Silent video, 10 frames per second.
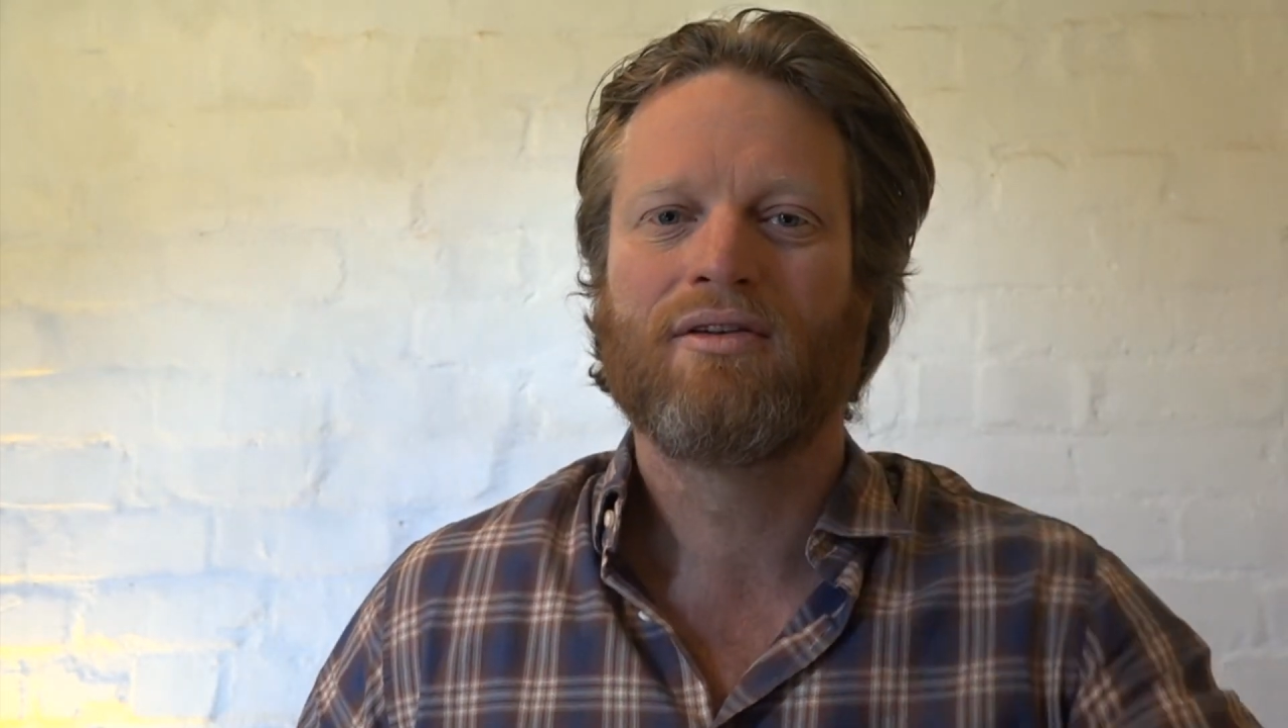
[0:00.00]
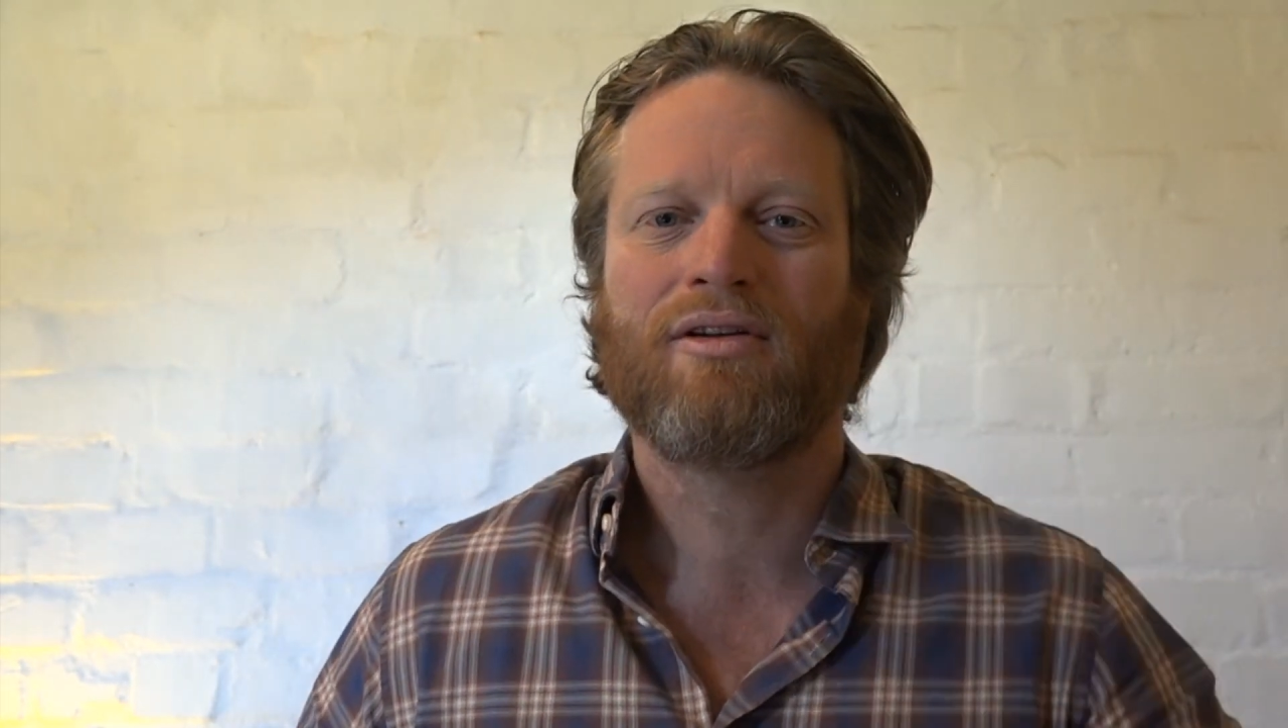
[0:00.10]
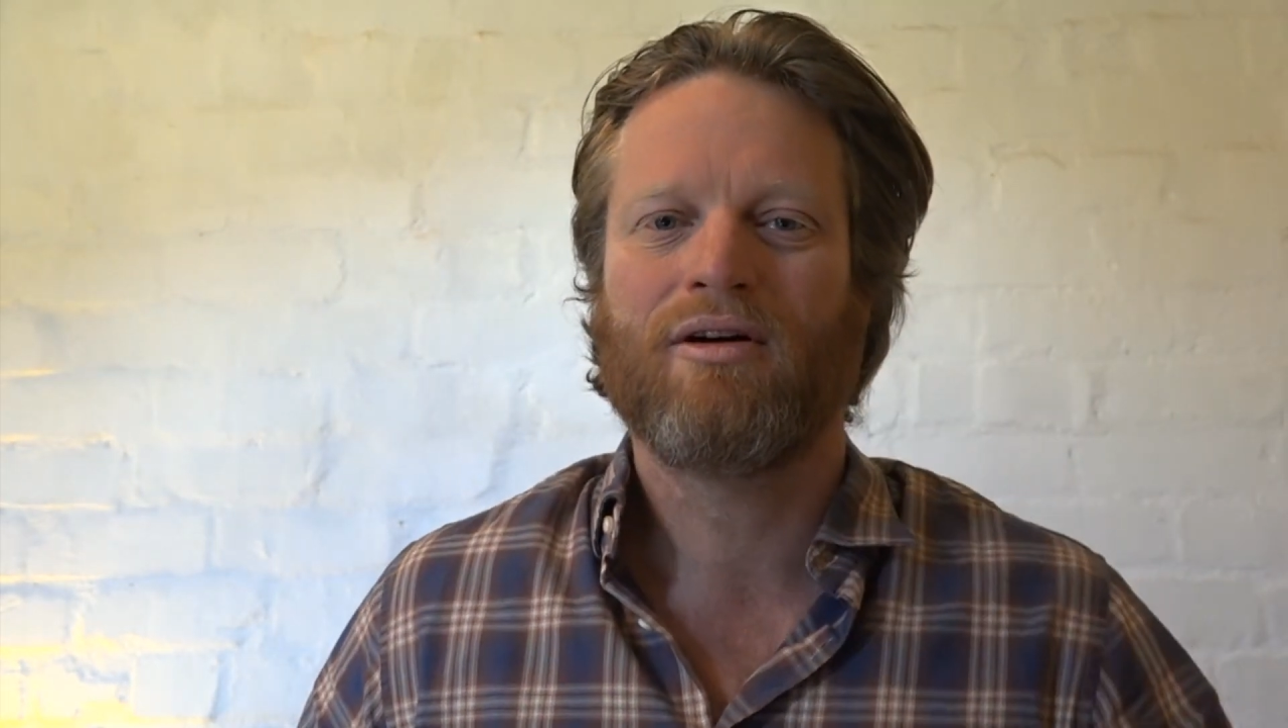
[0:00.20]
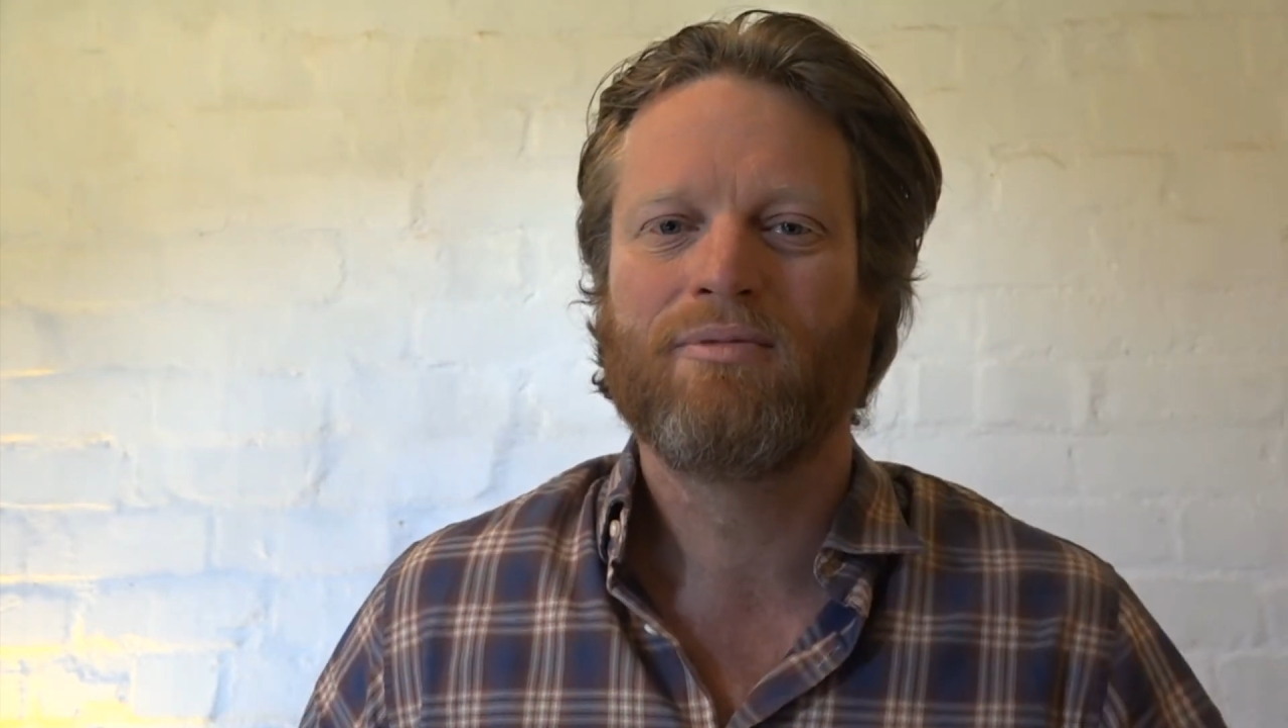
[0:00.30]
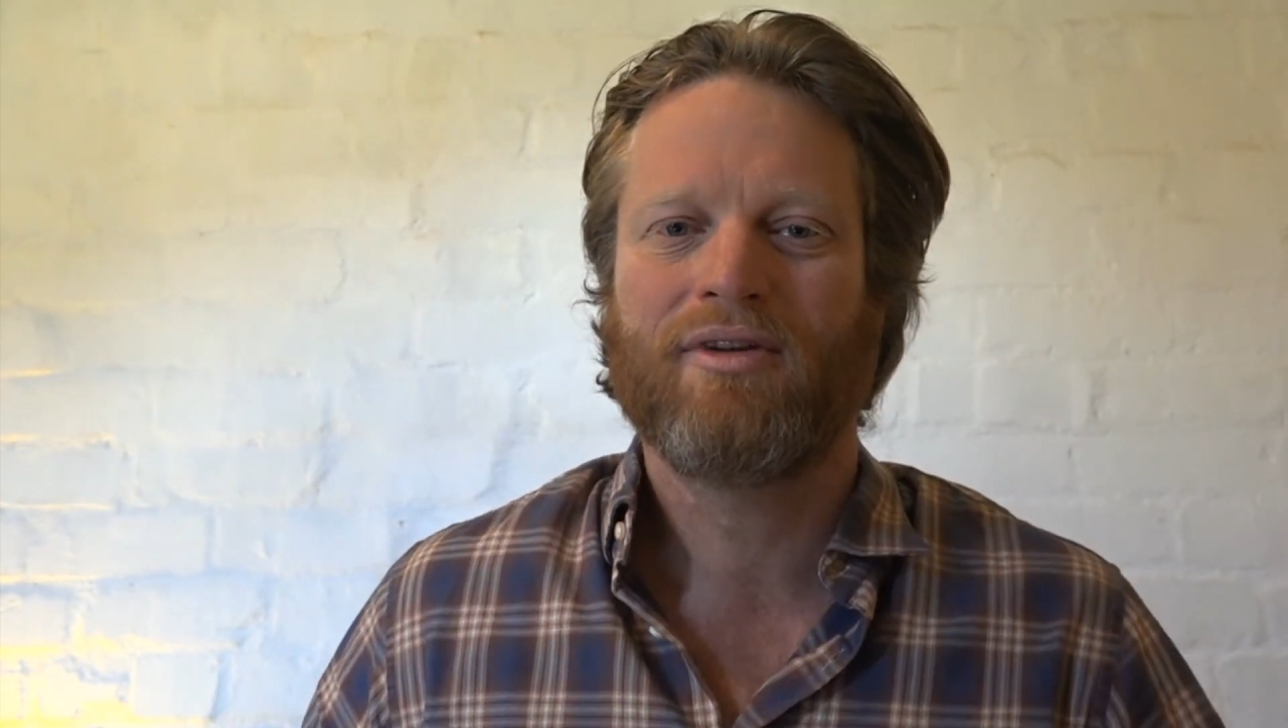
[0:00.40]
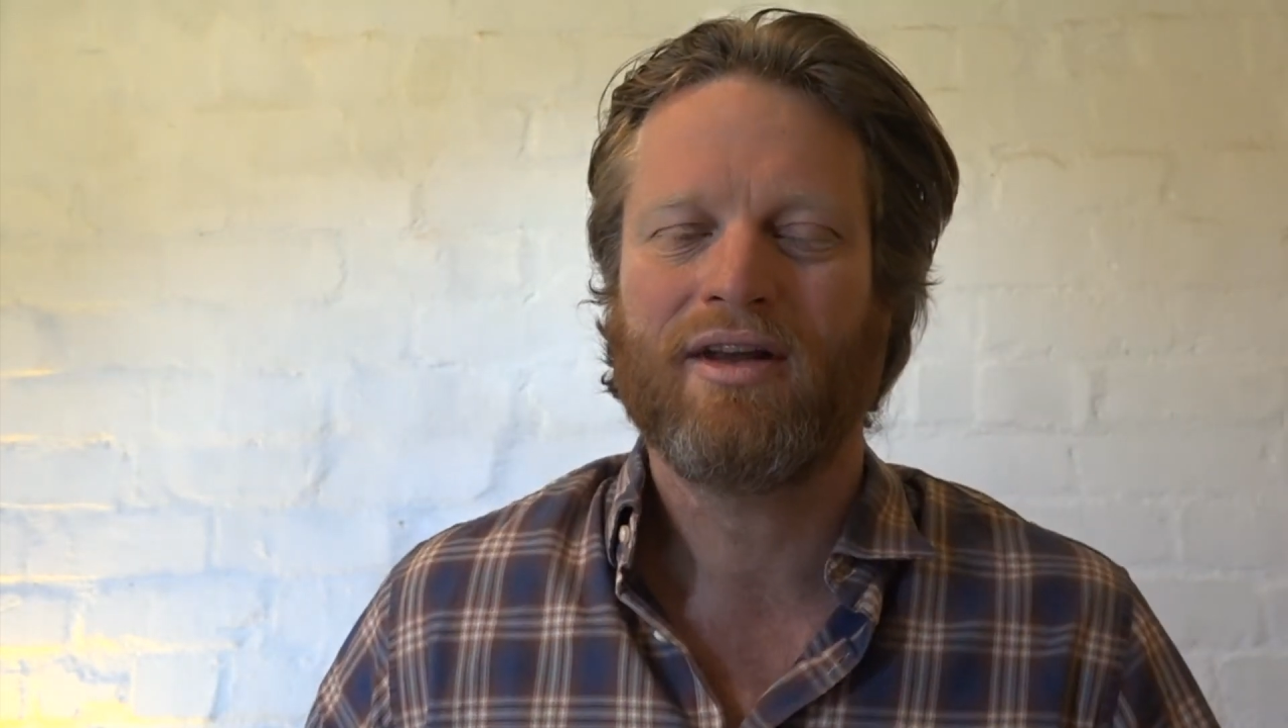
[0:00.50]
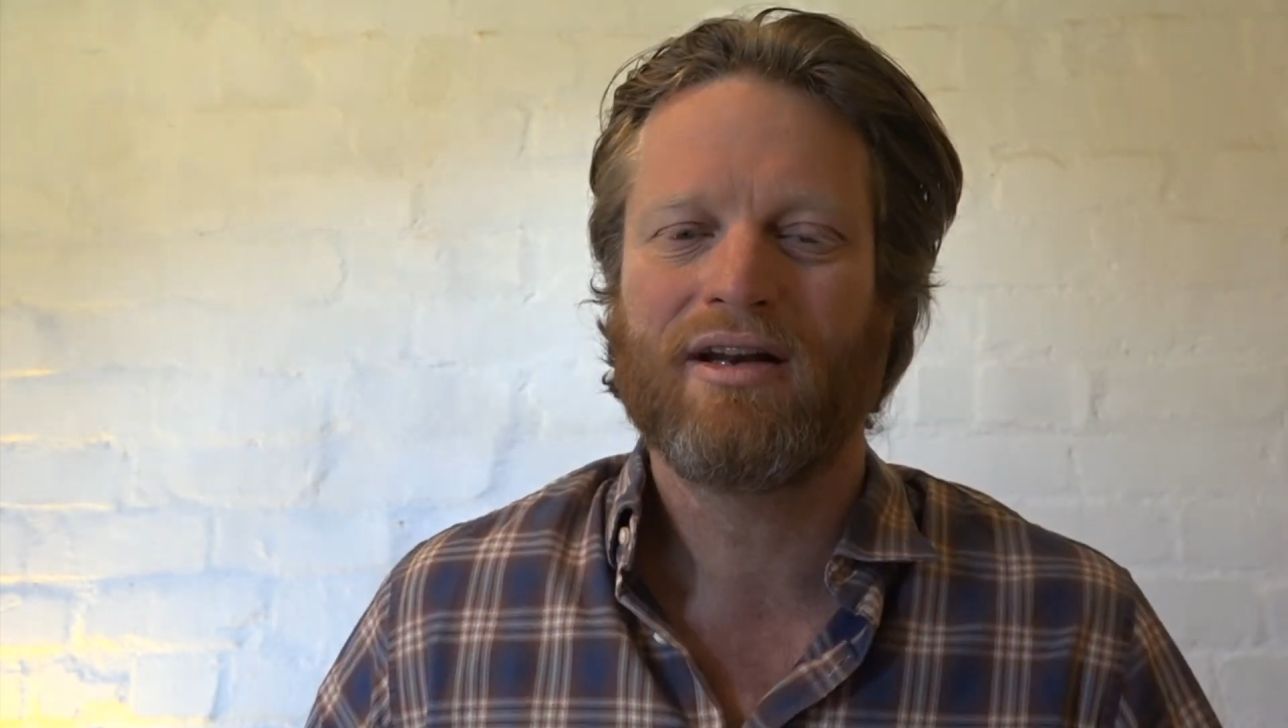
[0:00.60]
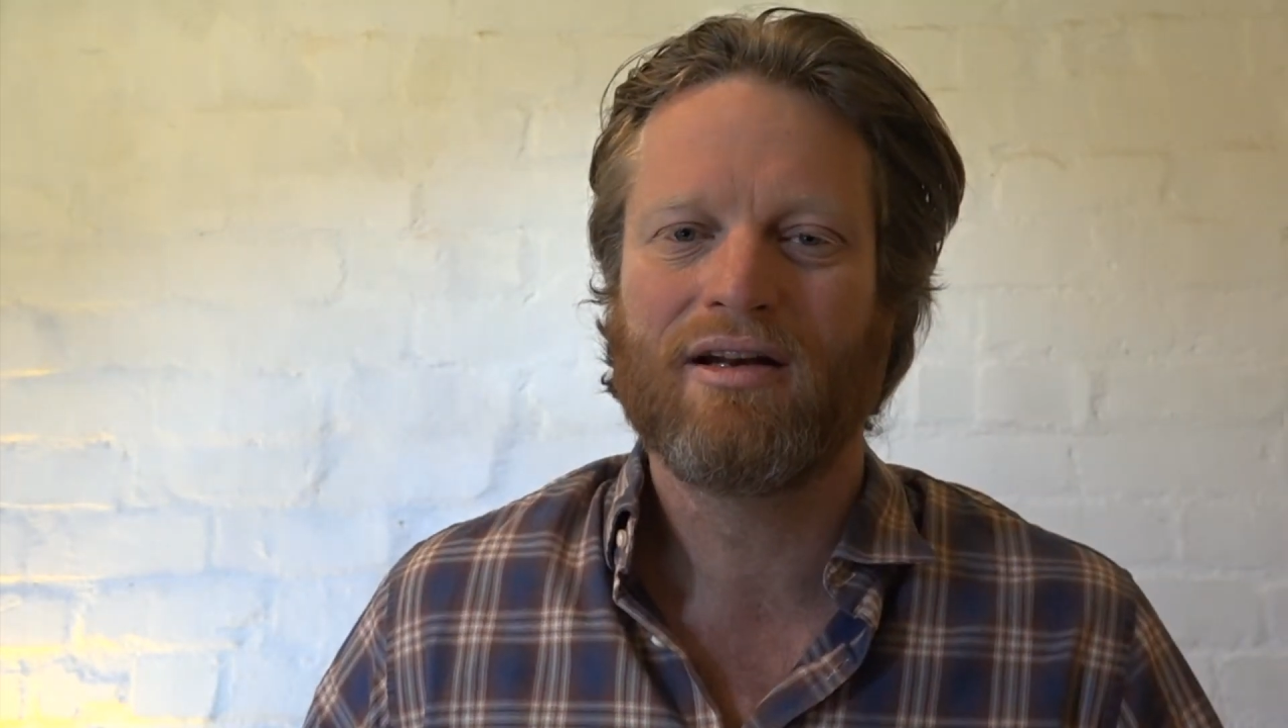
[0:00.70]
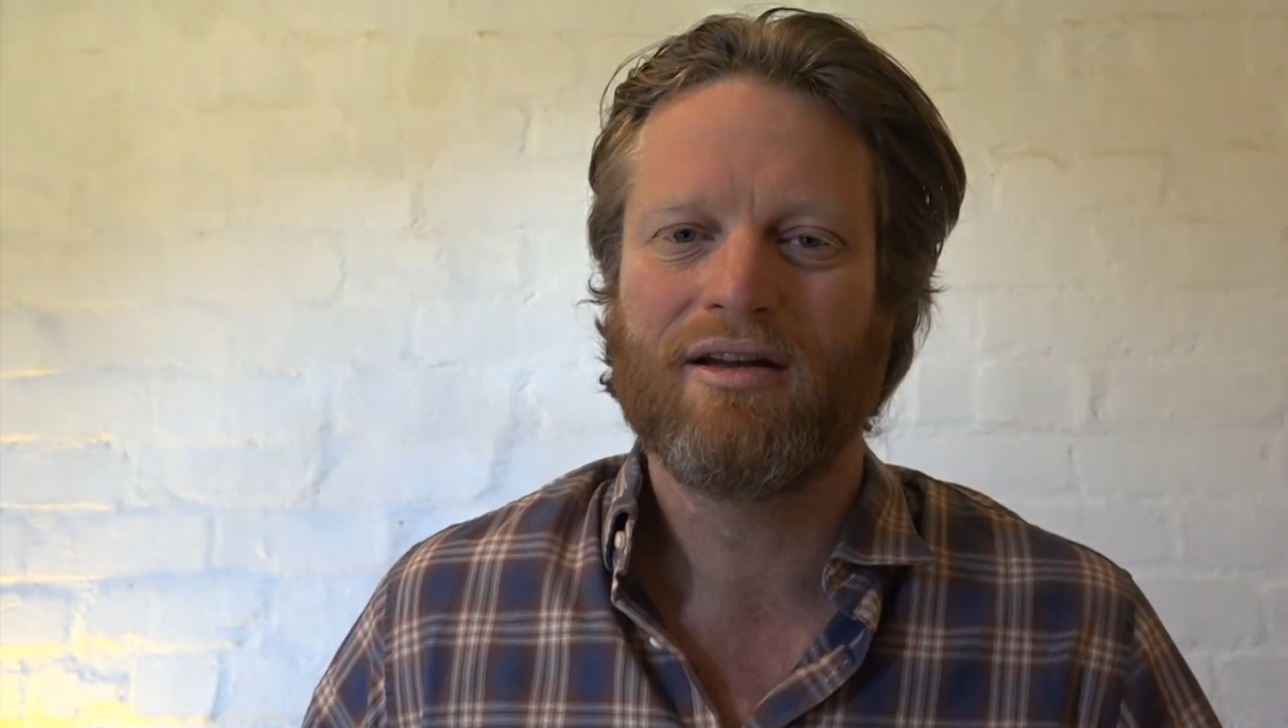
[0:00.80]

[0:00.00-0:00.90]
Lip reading: top 10